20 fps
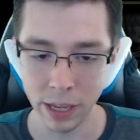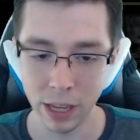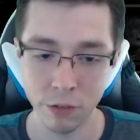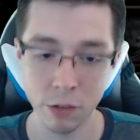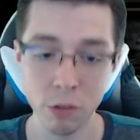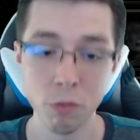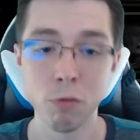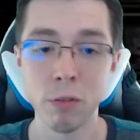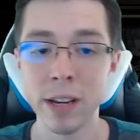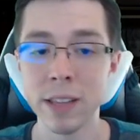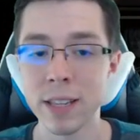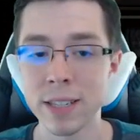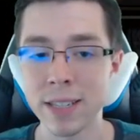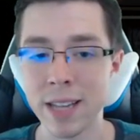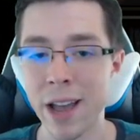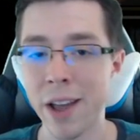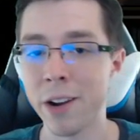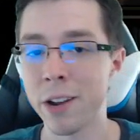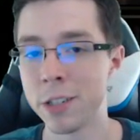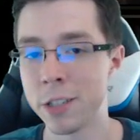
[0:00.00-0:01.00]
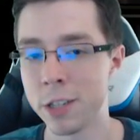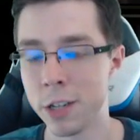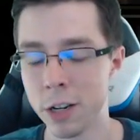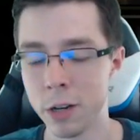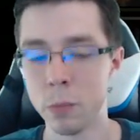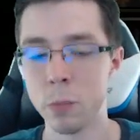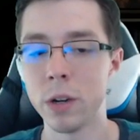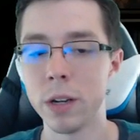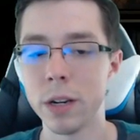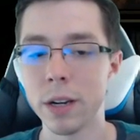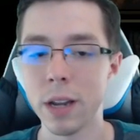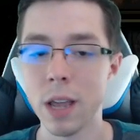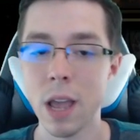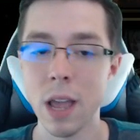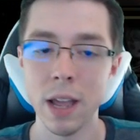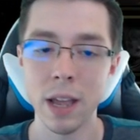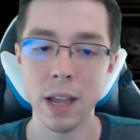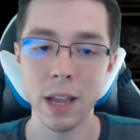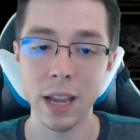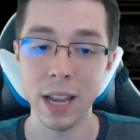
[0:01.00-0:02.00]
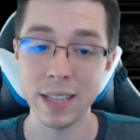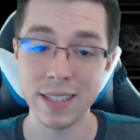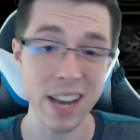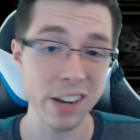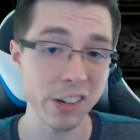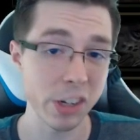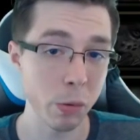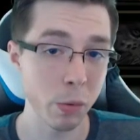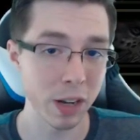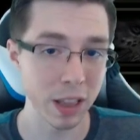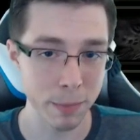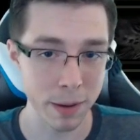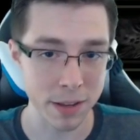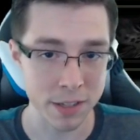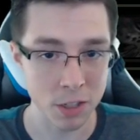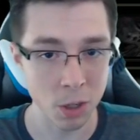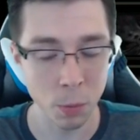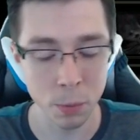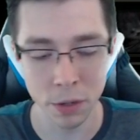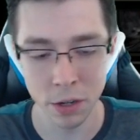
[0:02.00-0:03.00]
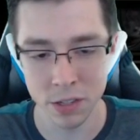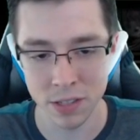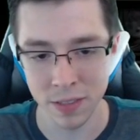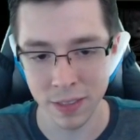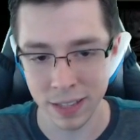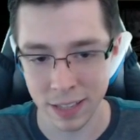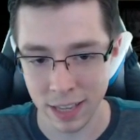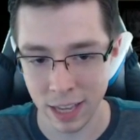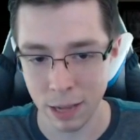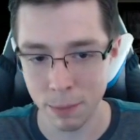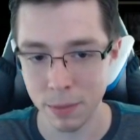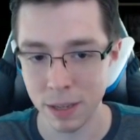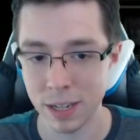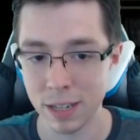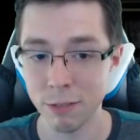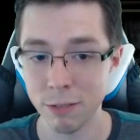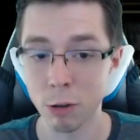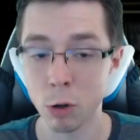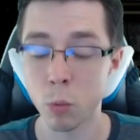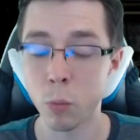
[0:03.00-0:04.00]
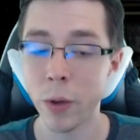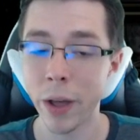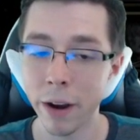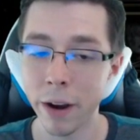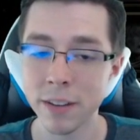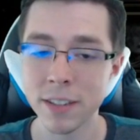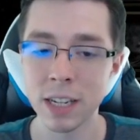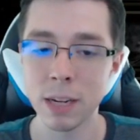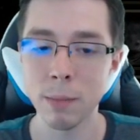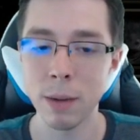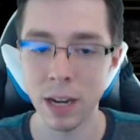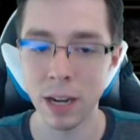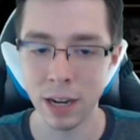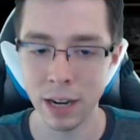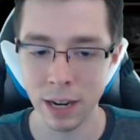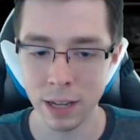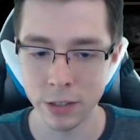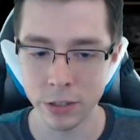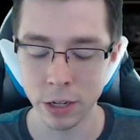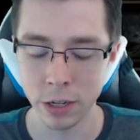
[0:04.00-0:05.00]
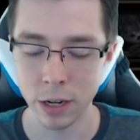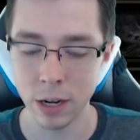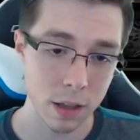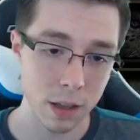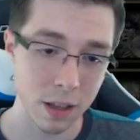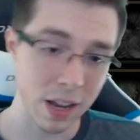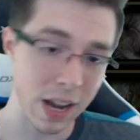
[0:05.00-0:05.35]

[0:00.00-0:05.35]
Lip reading: If you ring this out on turn 1, It's actually one of the best openers in the game. It requires an immediate answer.